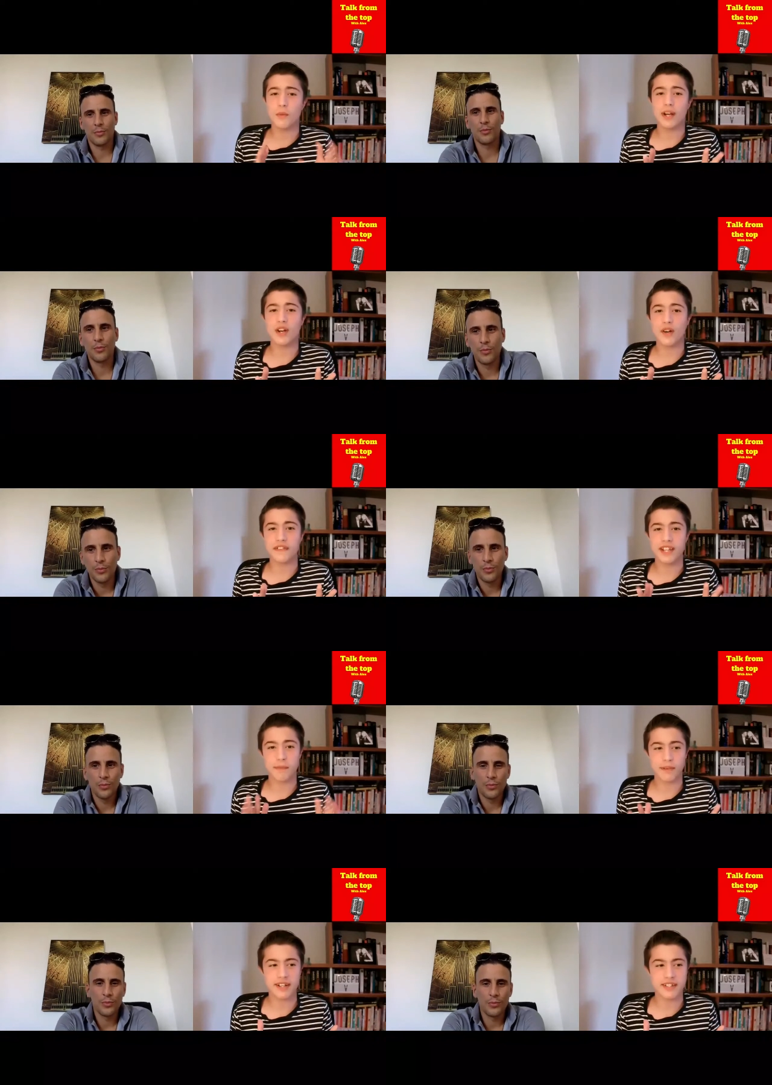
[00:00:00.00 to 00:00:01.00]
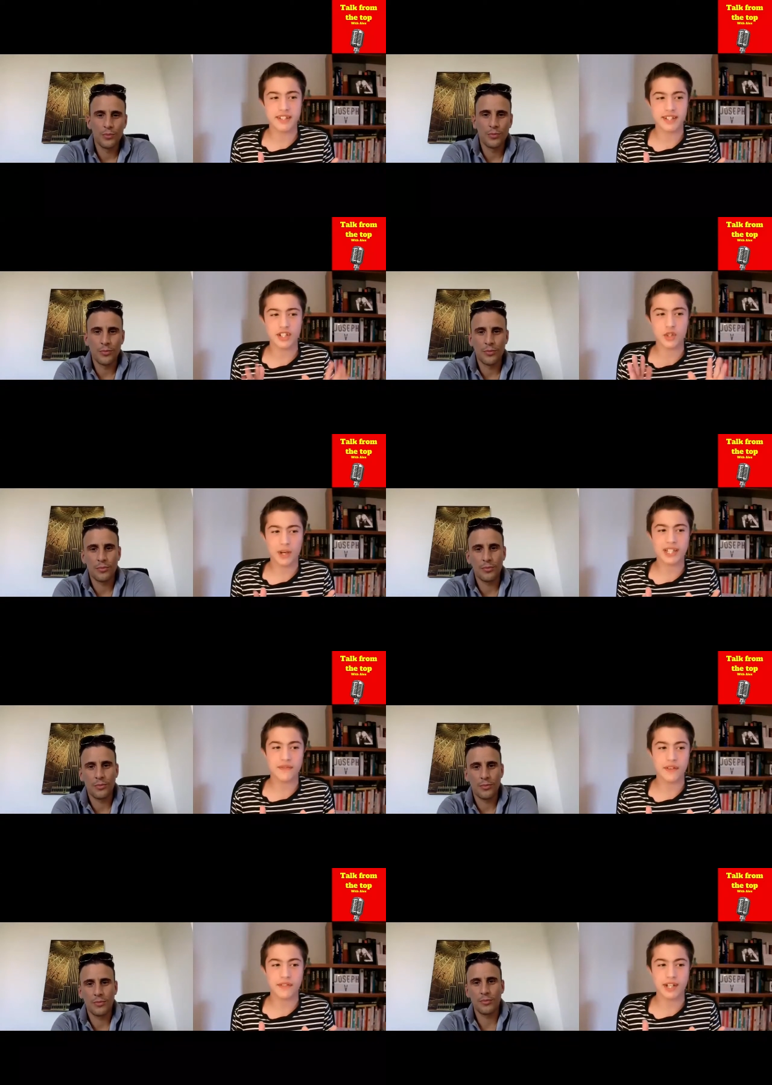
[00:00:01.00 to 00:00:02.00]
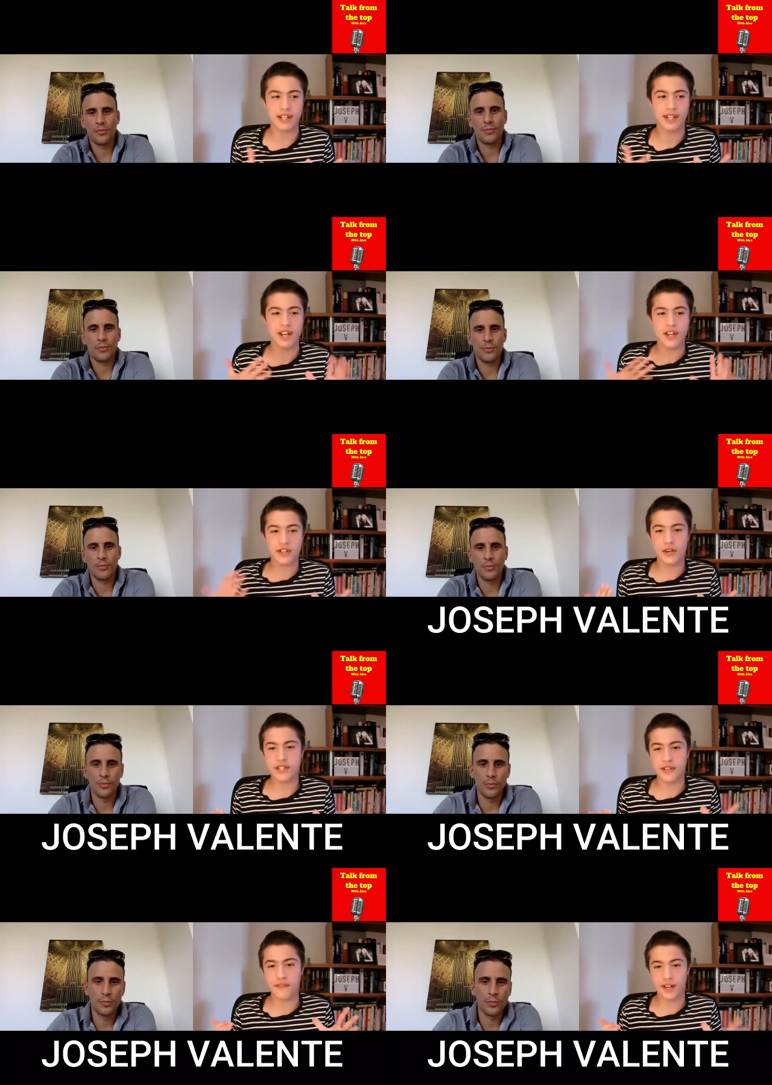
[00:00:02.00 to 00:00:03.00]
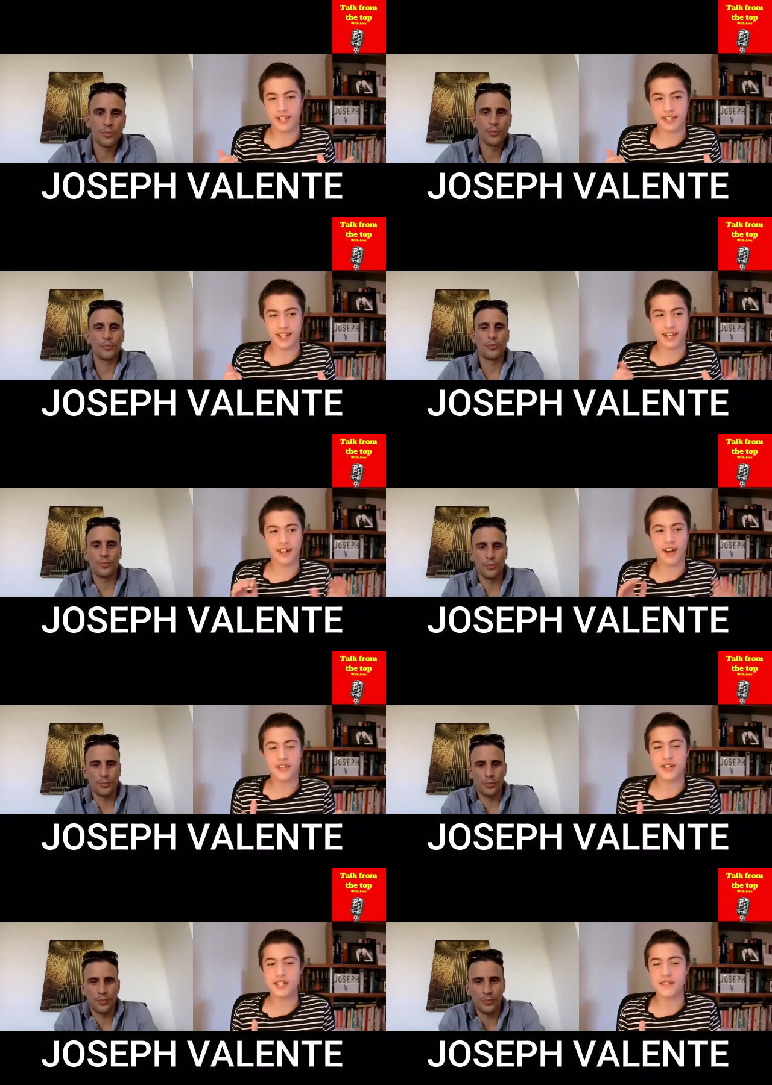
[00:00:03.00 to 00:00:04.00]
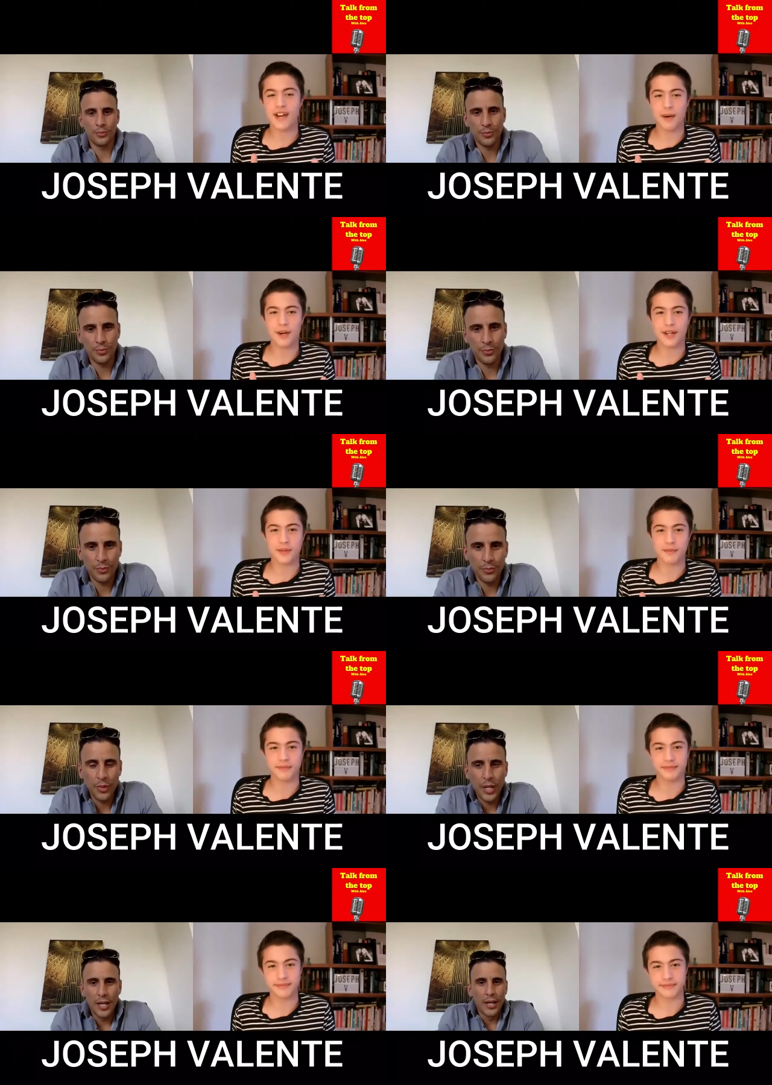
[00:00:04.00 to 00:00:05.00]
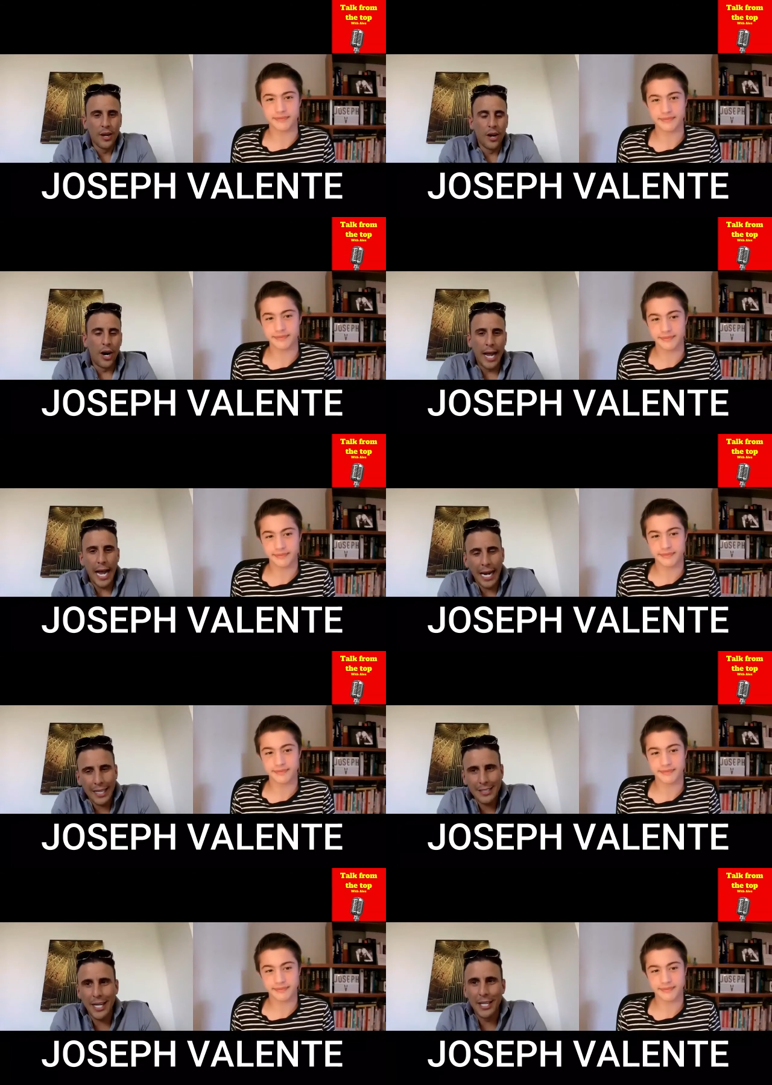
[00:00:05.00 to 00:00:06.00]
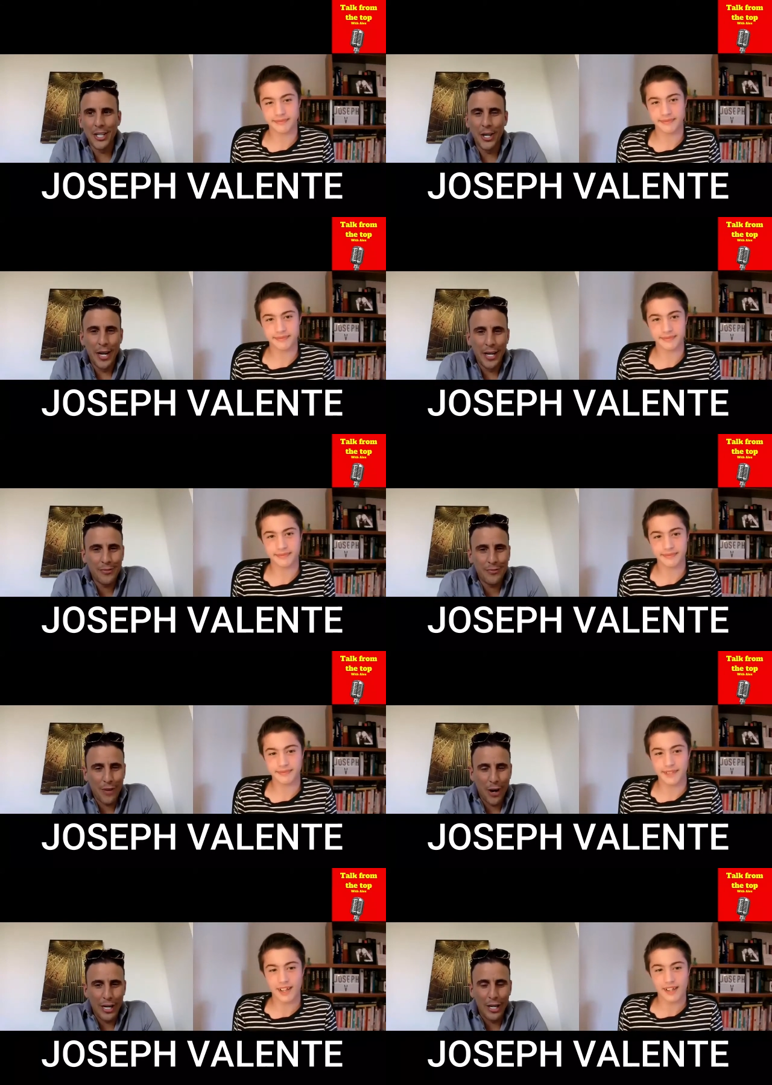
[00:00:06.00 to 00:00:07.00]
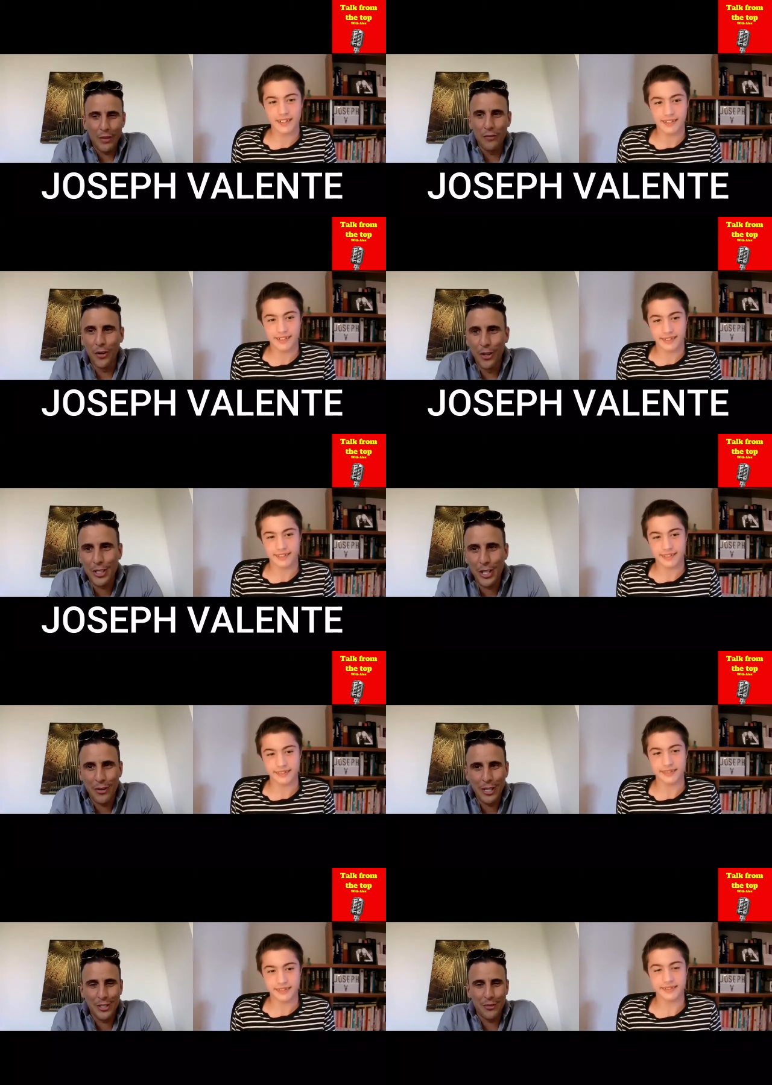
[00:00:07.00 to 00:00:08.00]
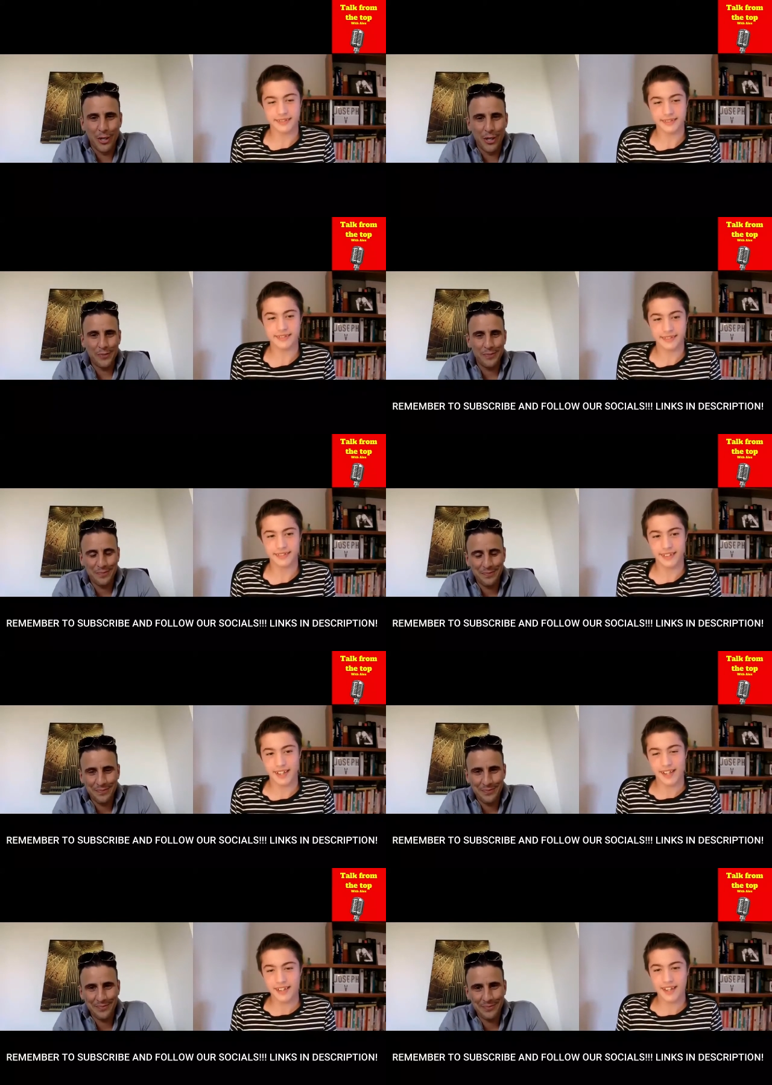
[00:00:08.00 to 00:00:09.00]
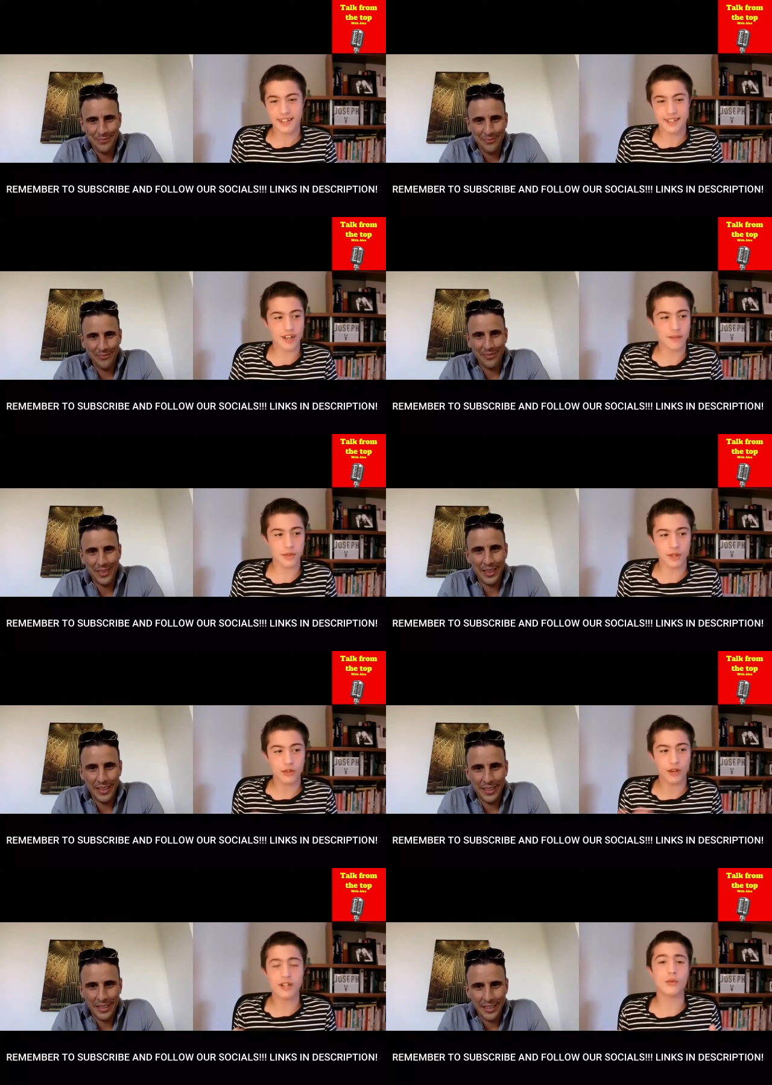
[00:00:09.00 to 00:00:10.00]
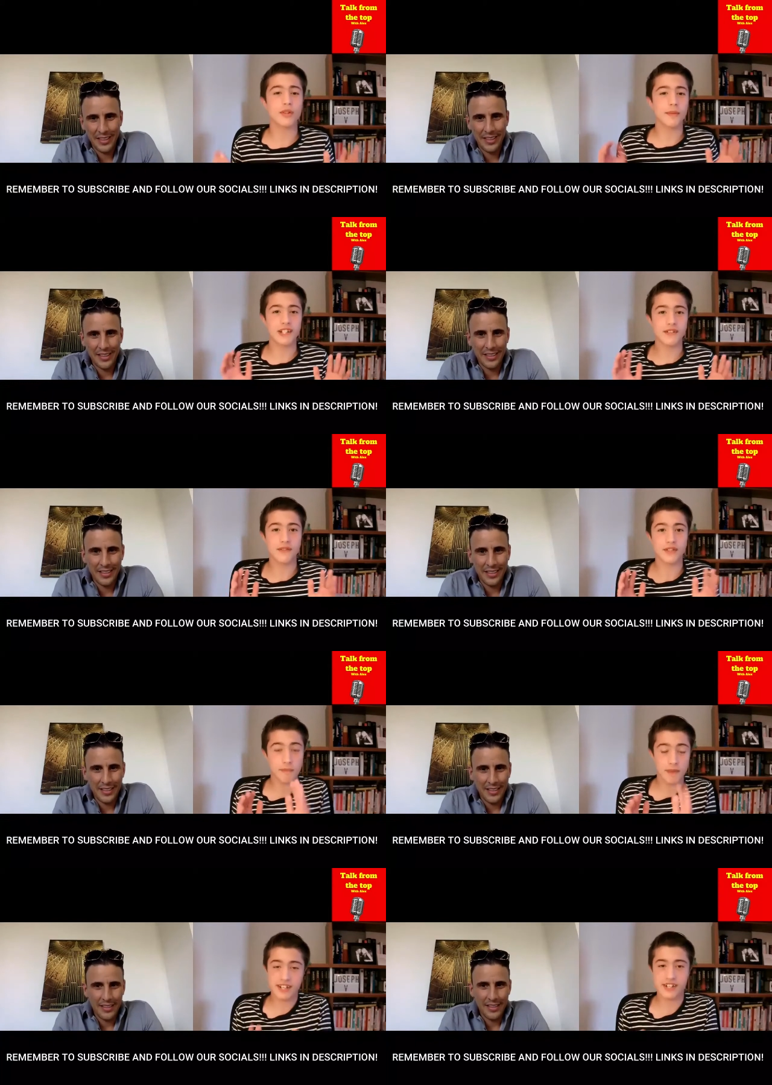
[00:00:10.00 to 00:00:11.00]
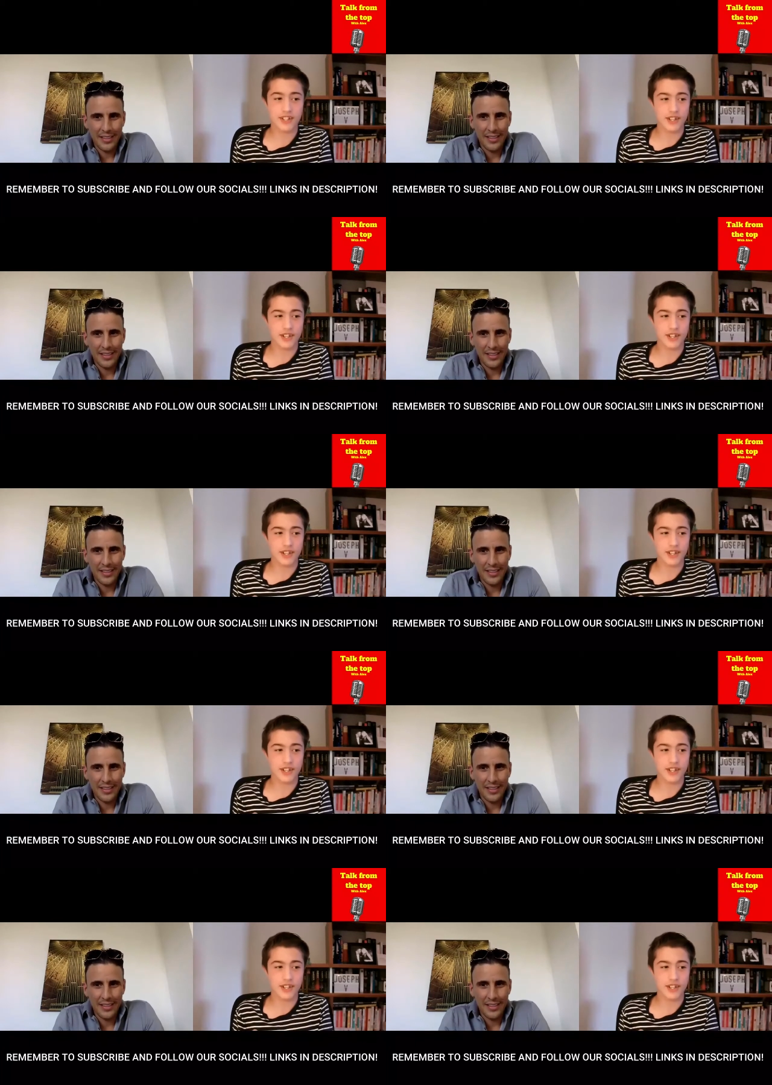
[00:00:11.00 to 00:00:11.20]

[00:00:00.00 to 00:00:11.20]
Speaker 1: the winner of The Apprentice in 2015, Joseph Valente. Hi Joseph, how are you?
Speaker 2: Hi Alex, how you doing? Very looking forward to your interview.
Speaker 1: Thanks, I'm doing great. All the better for speaking